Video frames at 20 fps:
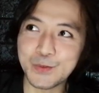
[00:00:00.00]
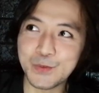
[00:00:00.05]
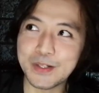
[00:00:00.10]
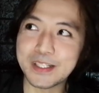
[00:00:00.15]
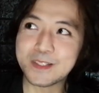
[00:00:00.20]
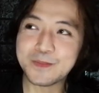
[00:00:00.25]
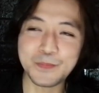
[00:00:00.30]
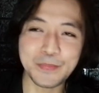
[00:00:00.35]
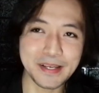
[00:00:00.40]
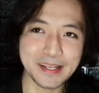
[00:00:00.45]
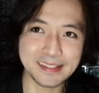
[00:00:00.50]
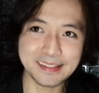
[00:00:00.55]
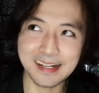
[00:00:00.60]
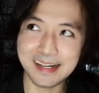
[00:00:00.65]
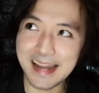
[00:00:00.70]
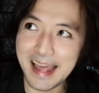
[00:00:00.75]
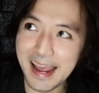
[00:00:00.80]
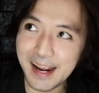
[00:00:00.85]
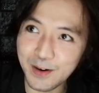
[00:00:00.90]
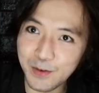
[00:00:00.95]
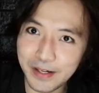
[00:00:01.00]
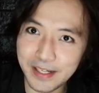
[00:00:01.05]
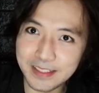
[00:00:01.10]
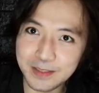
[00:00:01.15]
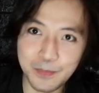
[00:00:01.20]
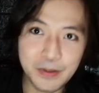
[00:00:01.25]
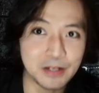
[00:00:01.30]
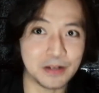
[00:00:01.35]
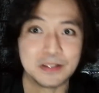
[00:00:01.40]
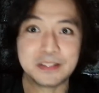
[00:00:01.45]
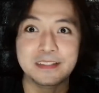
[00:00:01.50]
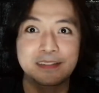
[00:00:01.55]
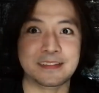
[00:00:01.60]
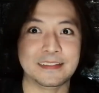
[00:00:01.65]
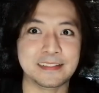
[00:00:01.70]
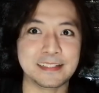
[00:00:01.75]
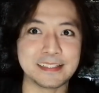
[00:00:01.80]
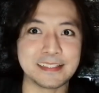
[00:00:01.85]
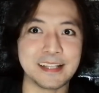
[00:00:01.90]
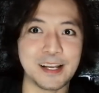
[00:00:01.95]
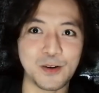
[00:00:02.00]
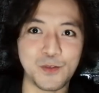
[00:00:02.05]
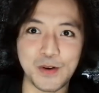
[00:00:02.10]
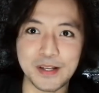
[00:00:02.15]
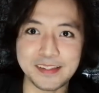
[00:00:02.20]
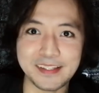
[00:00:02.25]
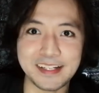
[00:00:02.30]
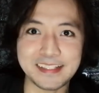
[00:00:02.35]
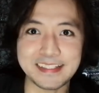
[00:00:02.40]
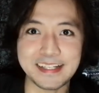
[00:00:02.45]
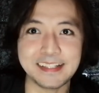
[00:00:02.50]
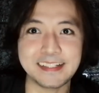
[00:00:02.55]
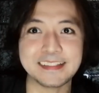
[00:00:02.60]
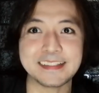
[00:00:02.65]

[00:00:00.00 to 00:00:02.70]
we speak the language because, just like what they said,